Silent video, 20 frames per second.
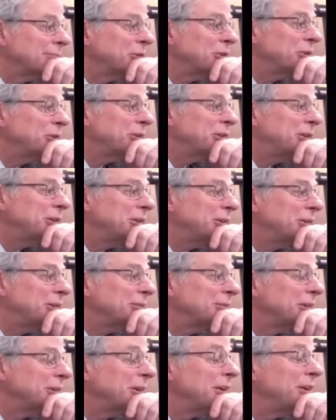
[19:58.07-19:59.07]
Um, Good to
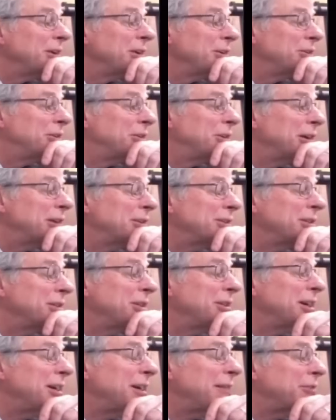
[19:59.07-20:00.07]
hear. I Does like
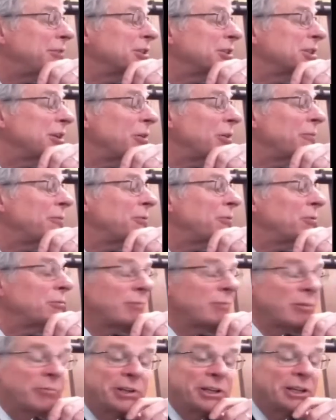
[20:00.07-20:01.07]
he have report- a cell
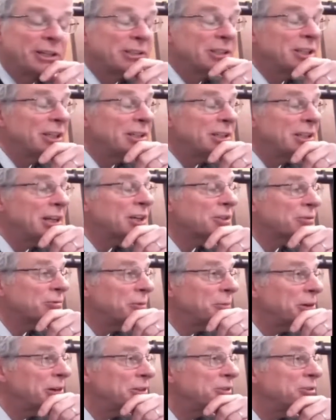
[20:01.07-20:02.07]
phone where we can send text
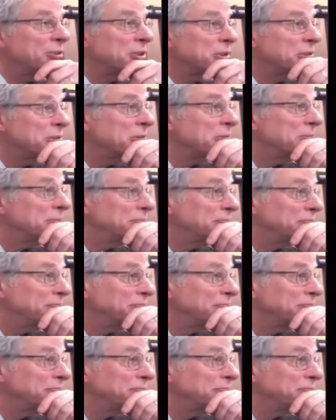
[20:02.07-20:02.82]
reminders to?